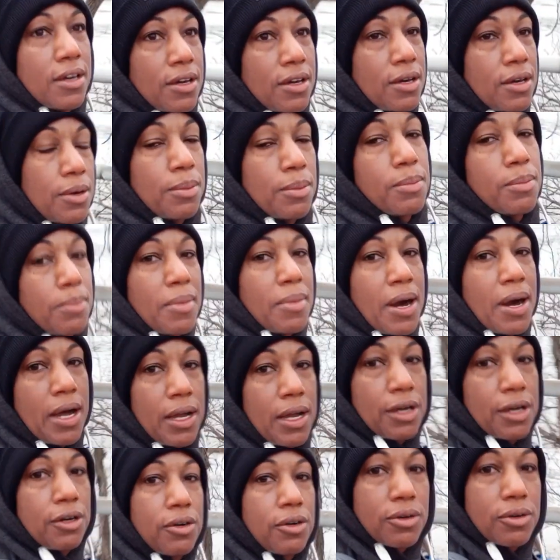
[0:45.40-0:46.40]
mile
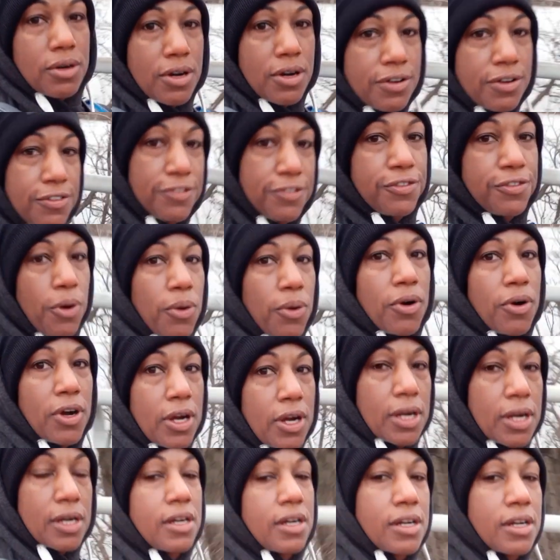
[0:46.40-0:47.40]
4
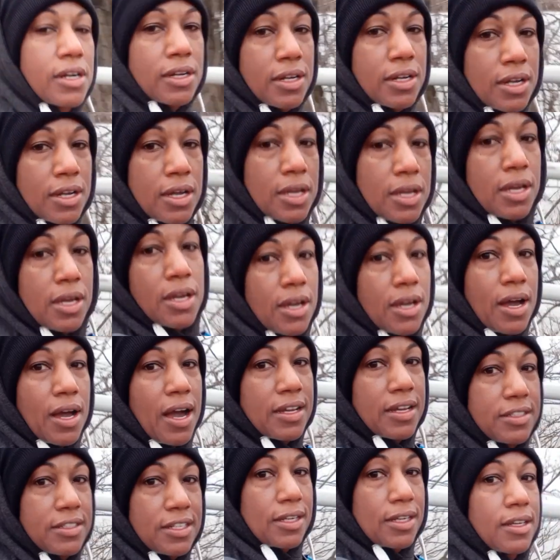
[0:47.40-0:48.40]
I
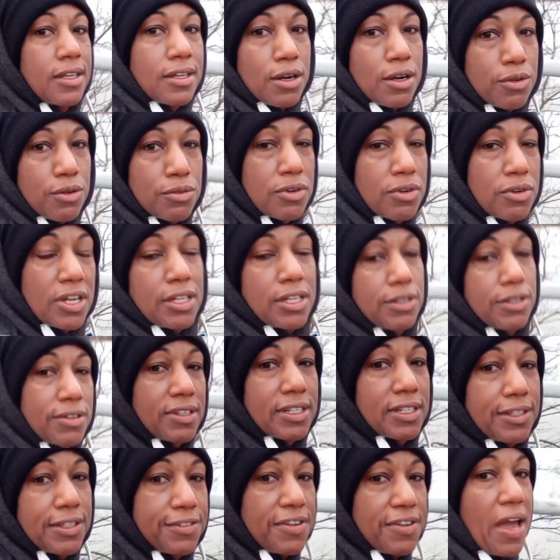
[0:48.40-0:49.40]
did a really
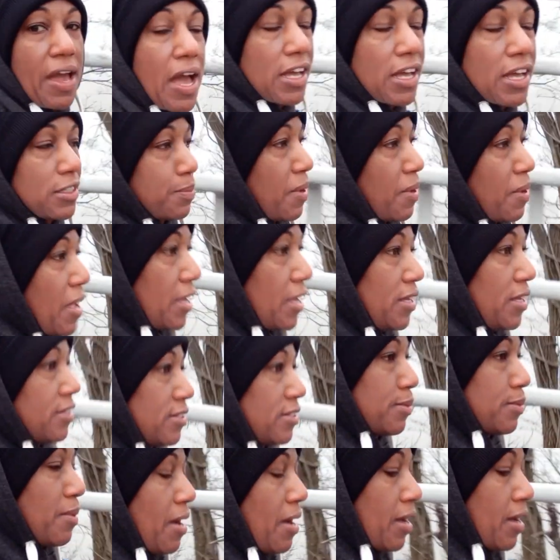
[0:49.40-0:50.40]
fast pace,
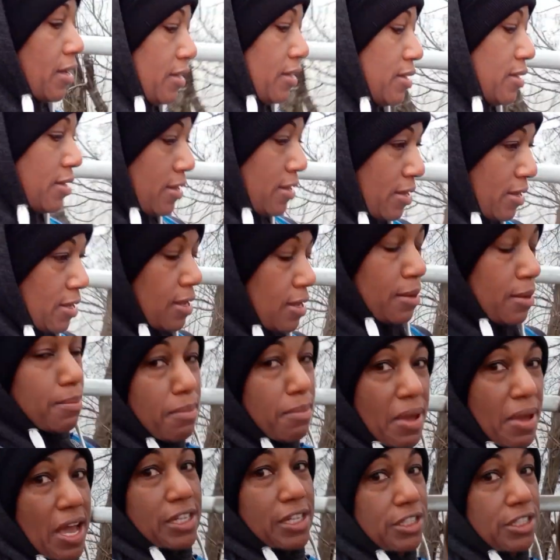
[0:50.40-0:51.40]
my
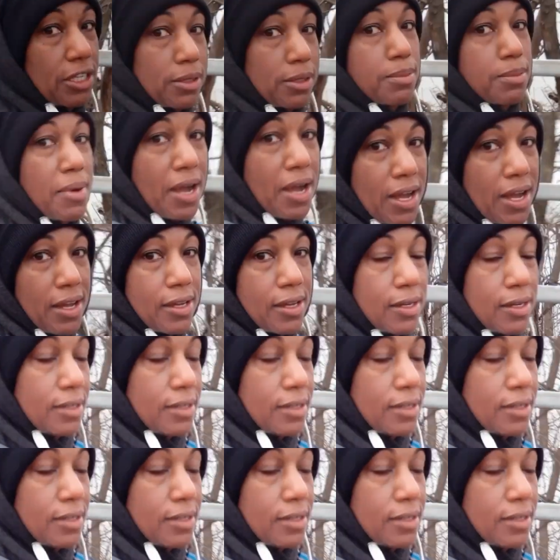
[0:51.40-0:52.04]
magic mile,